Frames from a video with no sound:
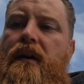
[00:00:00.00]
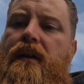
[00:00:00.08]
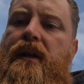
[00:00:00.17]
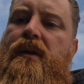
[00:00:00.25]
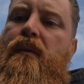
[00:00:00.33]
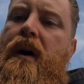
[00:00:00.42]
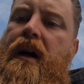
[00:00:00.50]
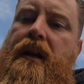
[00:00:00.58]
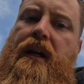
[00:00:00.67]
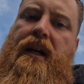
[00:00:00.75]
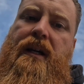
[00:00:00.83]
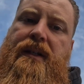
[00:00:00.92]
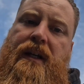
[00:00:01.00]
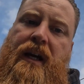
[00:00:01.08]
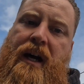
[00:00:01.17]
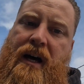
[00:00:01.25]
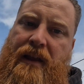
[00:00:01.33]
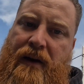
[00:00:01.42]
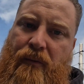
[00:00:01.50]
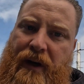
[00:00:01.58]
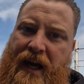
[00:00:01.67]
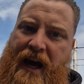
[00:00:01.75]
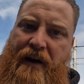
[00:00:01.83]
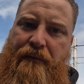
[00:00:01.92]
this one is a car that
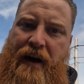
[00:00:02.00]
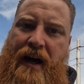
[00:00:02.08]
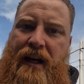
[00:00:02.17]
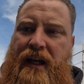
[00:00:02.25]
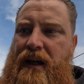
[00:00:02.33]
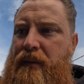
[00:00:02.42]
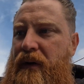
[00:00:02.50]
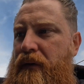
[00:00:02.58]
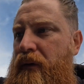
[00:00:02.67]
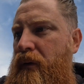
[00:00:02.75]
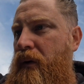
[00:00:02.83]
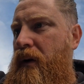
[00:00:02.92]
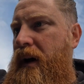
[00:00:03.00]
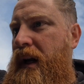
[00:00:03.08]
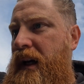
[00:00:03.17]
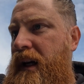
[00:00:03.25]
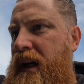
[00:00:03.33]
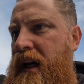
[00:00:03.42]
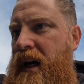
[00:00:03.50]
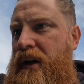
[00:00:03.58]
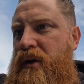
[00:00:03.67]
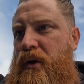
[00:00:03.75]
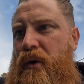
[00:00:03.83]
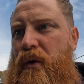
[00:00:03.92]
we have had here before, and I'm going to cut
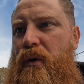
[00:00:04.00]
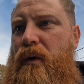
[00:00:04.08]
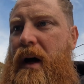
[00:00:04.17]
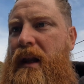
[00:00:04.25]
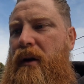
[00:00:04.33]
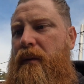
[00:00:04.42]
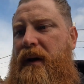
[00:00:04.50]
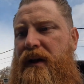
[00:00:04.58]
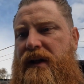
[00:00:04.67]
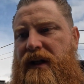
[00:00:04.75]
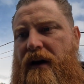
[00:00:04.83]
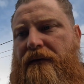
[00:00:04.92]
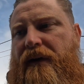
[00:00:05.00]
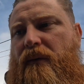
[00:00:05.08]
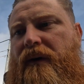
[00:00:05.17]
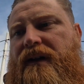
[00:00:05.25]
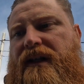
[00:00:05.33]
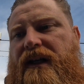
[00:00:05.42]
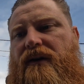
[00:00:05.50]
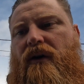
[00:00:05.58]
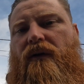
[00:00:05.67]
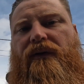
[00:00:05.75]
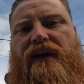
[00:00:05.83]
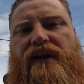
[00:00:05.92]
to a little bit of stuff that we did
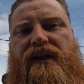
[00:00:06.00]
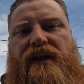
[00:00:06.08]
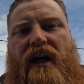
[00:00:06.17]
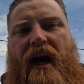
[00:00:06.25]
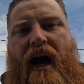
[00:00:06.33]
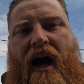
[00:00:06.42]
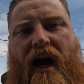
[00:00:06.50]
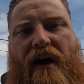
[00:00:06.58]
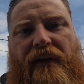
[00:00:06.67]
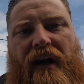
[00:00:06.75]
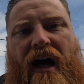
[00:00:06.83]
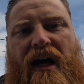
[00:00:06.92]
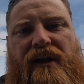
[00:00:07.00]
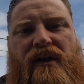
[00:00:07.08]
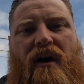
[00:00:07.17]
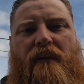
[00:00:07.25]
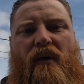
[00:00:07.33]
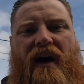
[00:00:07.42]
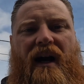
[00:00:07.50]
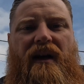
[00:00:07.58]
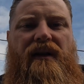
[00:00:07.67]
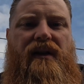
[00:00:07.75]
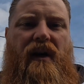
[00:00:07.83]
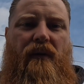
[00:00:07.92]
on this the last time
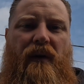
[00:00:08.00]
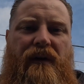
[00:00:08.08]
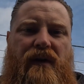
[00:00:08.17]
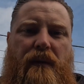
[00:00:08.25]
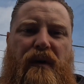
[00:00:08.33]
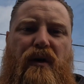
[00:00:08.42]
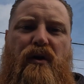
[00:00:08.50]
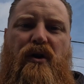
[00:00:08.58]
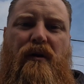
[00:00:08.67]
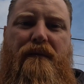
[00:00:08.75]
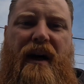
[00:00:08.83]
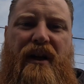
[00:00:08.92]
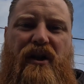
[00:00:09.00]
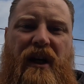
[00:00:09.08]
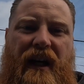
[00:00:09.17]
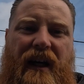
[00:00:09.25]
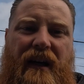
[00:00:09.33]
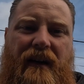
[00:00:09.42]
around, so with some YouTube magic.